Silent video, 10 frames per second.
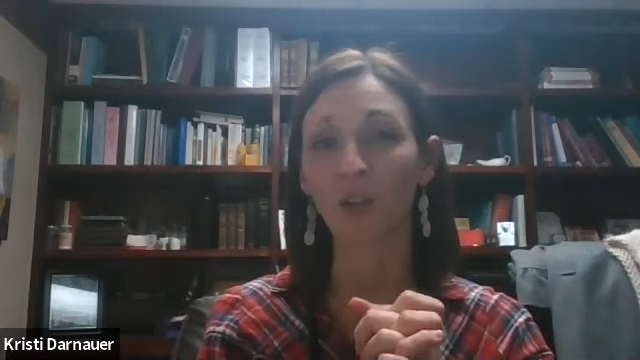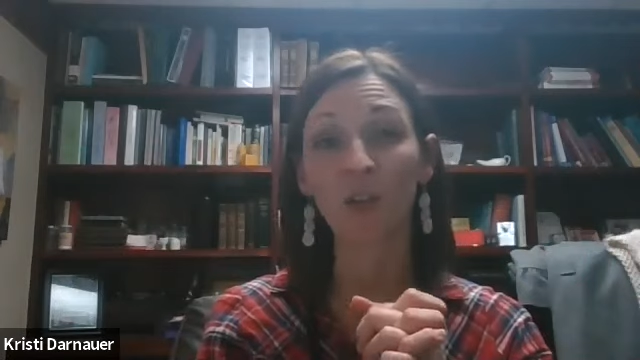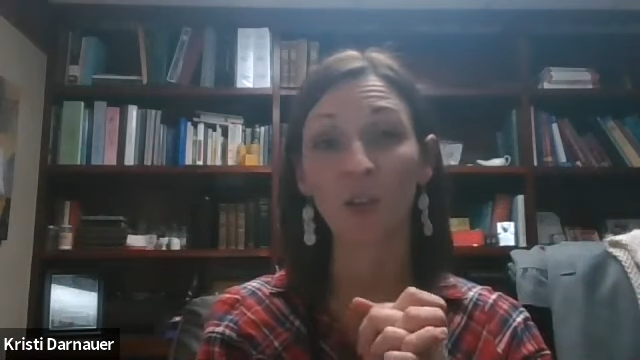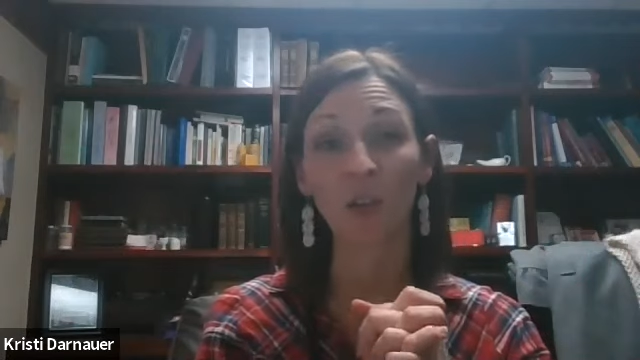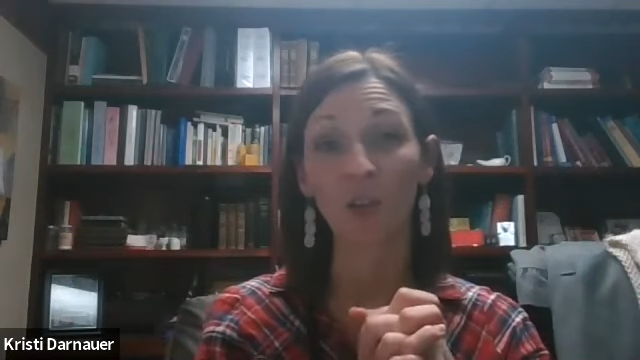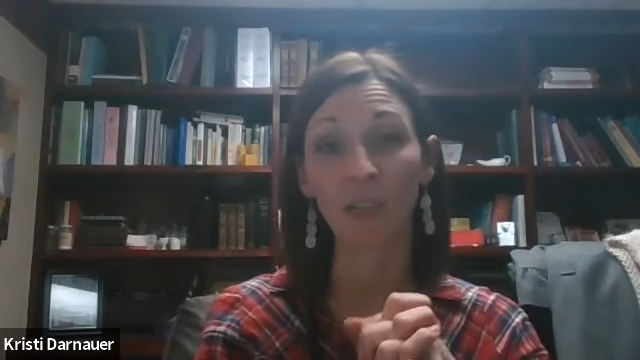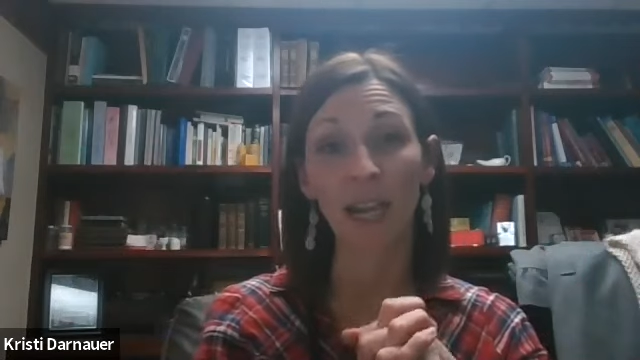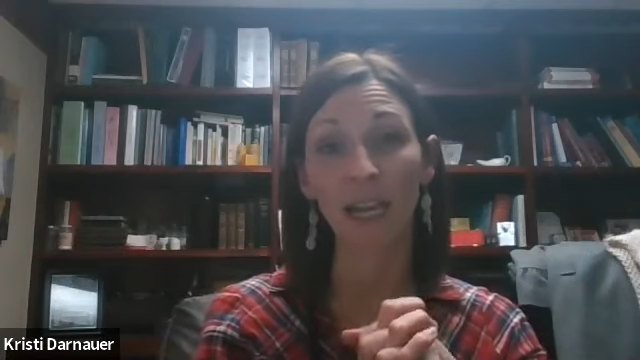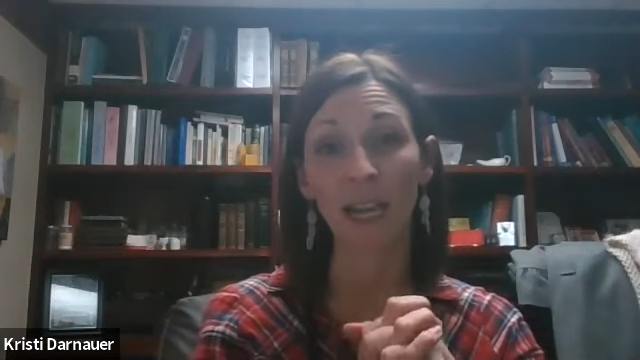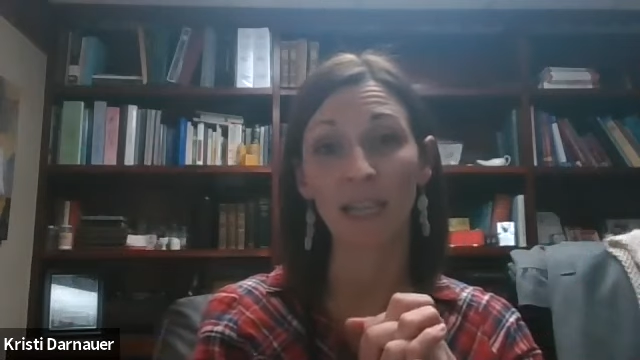Concerned,
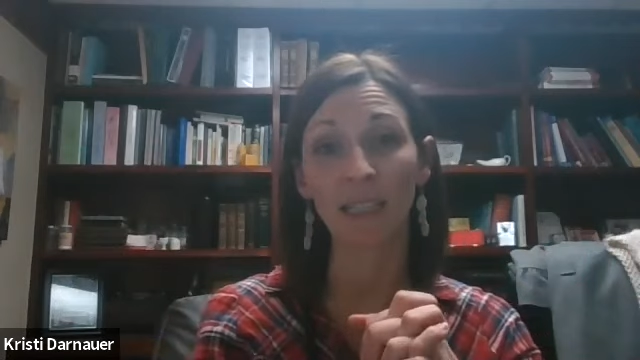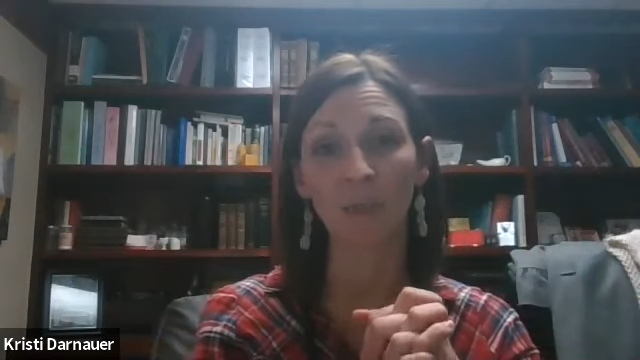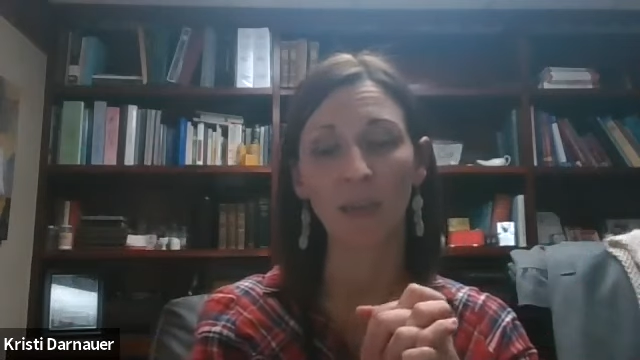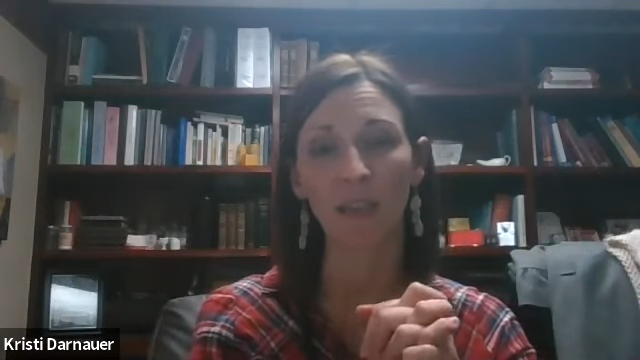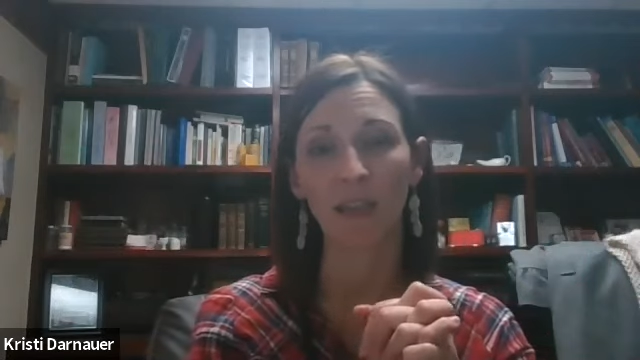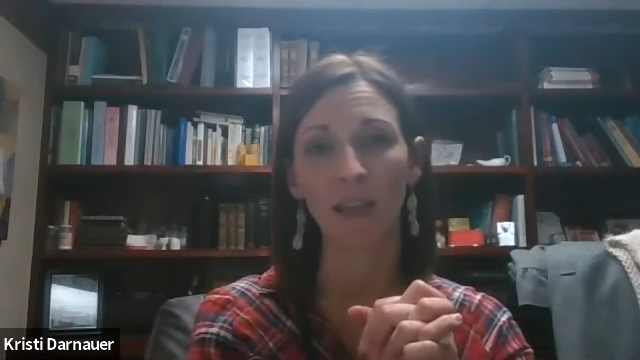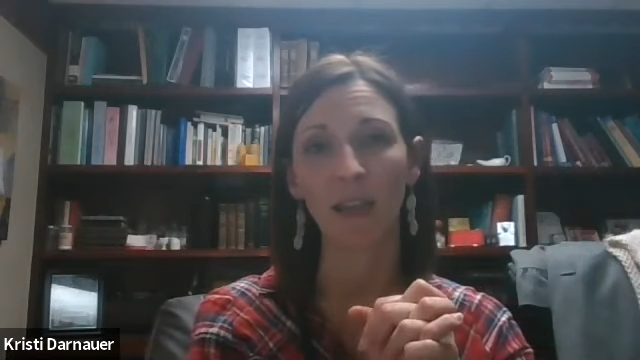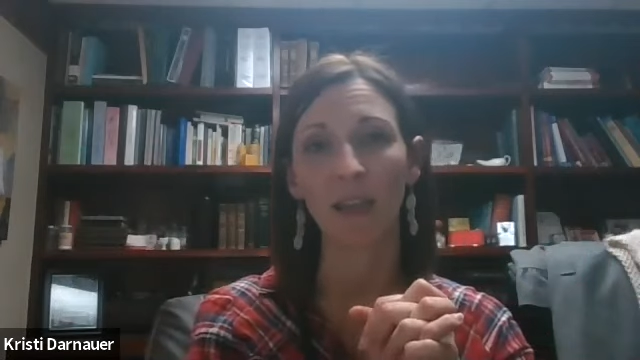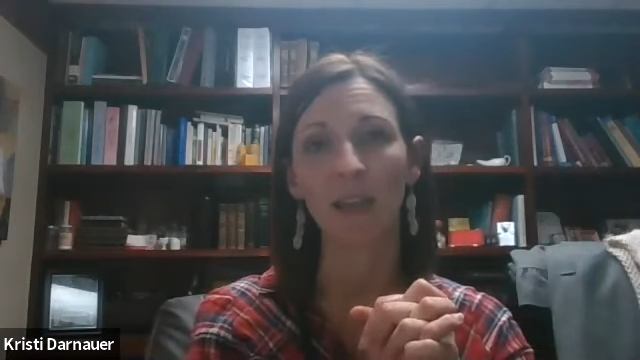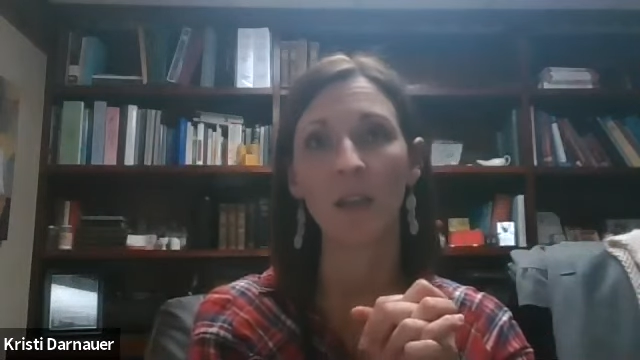I guess, because I
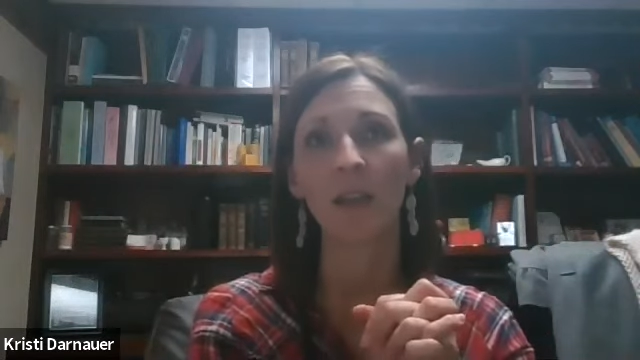think